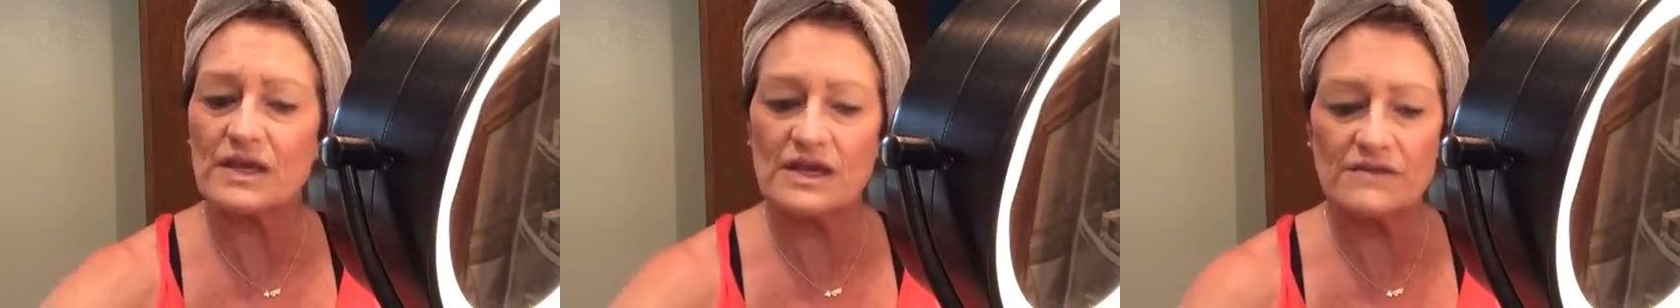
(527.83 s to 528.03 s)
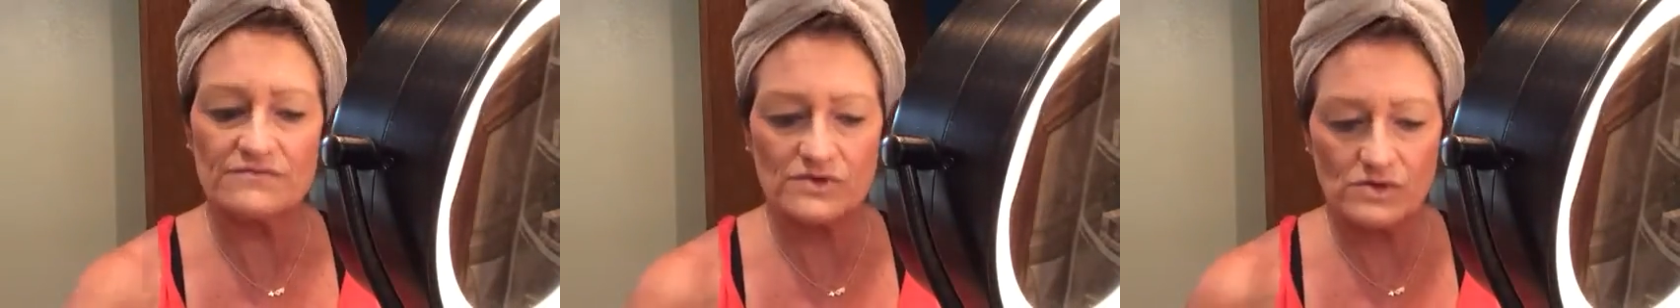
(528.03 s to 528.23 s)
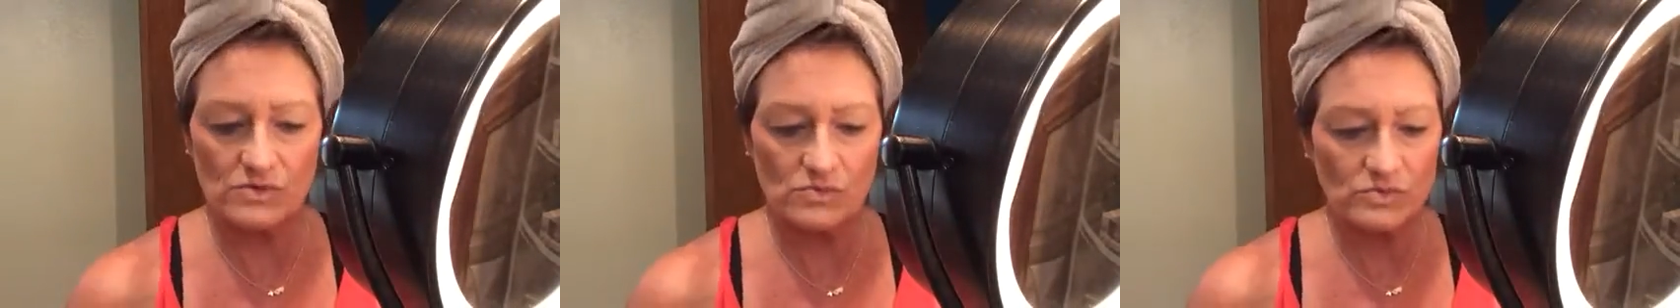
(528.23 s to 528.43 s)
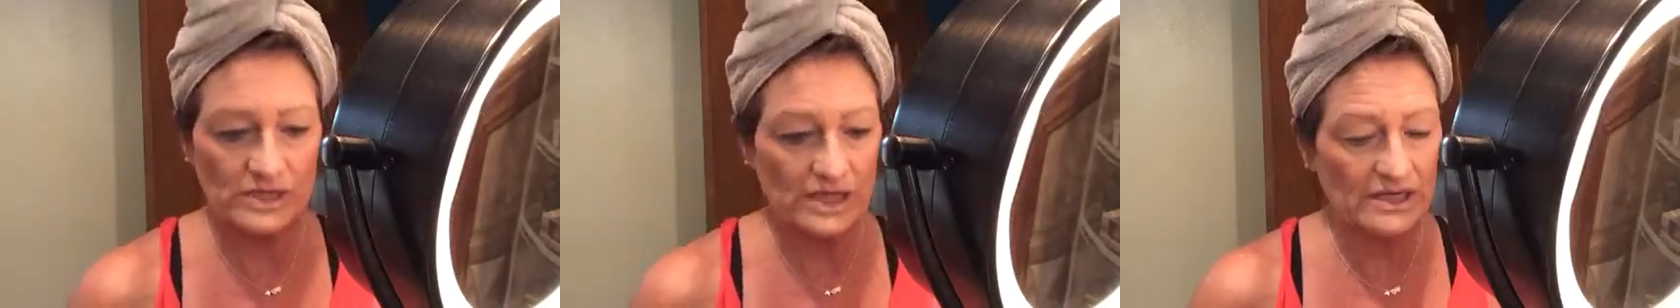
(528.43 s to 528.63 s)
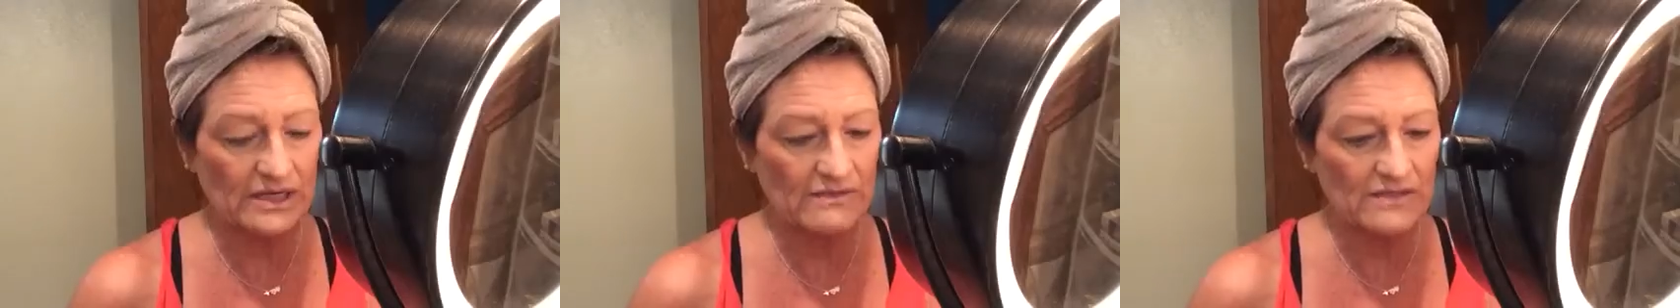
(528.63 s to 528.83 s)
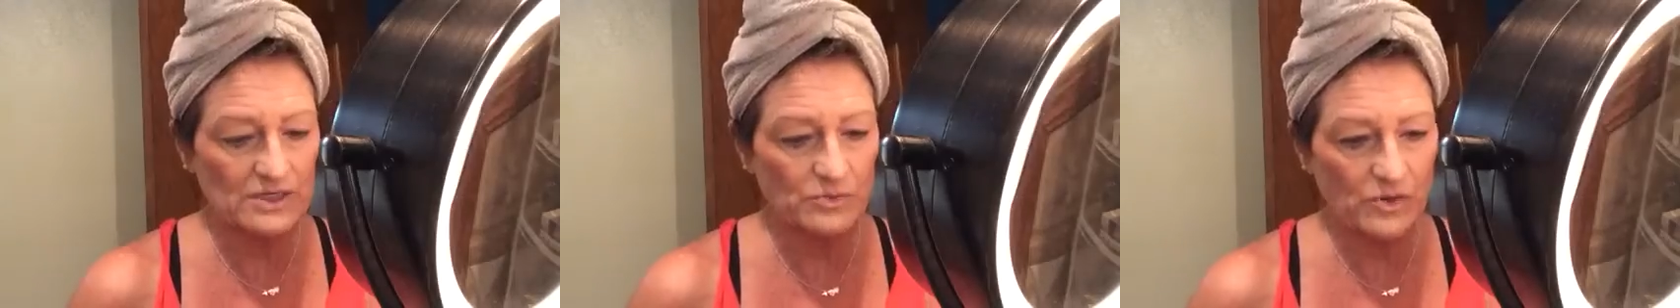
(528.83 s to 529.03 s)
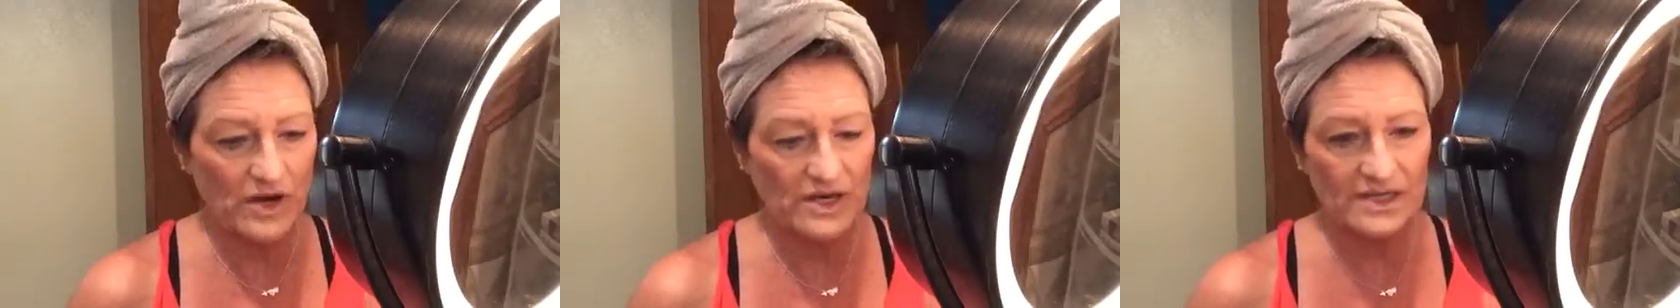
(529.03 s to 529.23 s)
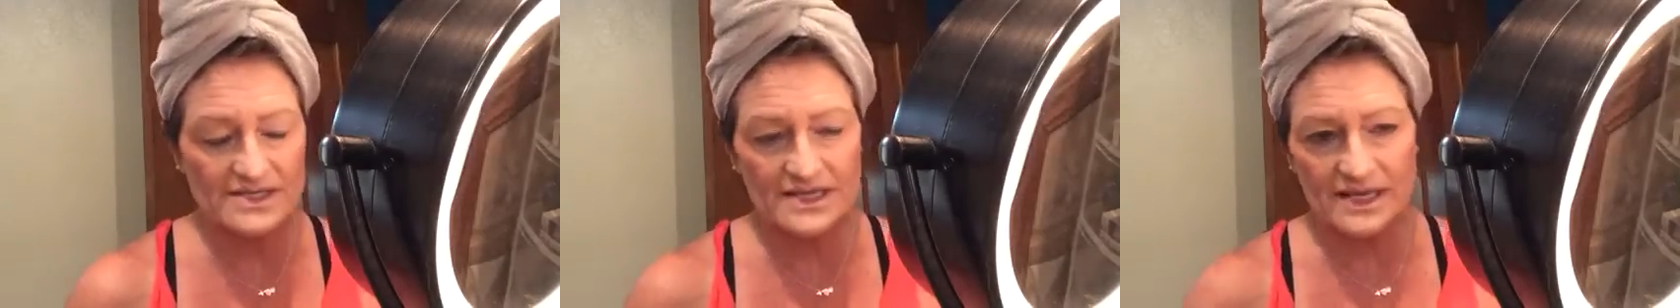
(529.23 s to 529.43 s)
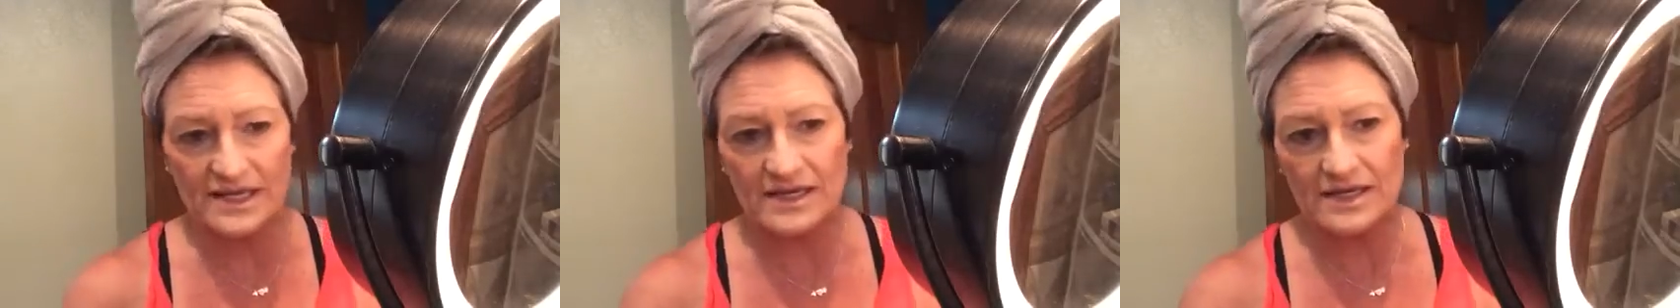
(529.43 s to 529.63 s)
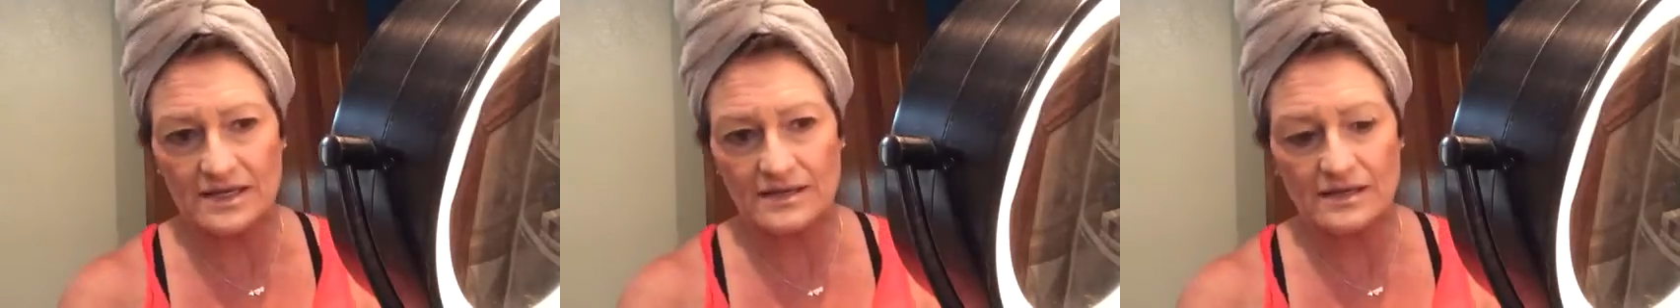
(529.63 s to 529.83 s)
if you need any of these products
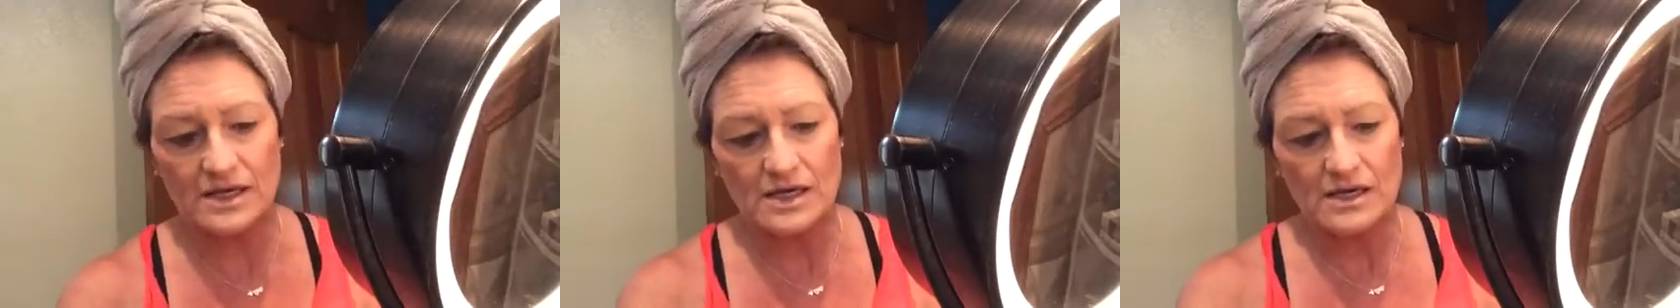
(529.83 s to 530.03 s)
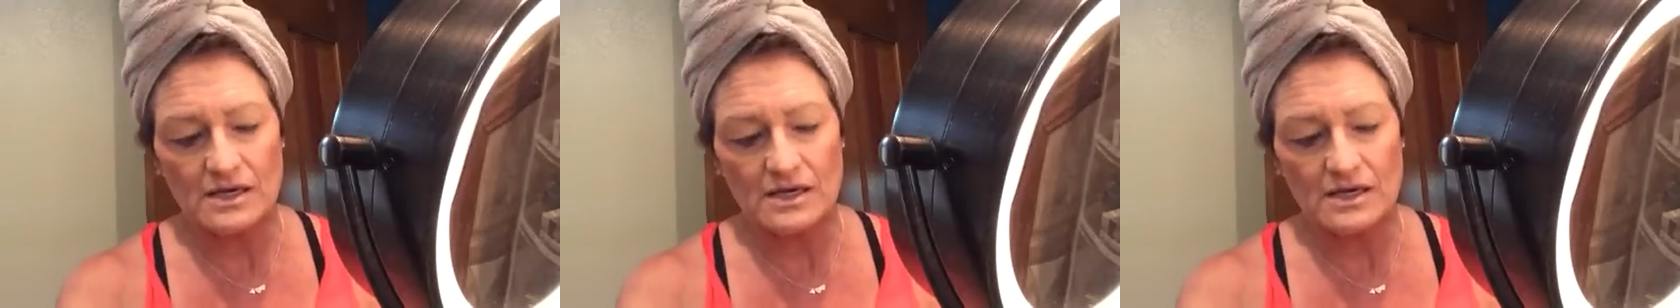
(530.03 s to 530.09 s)
again,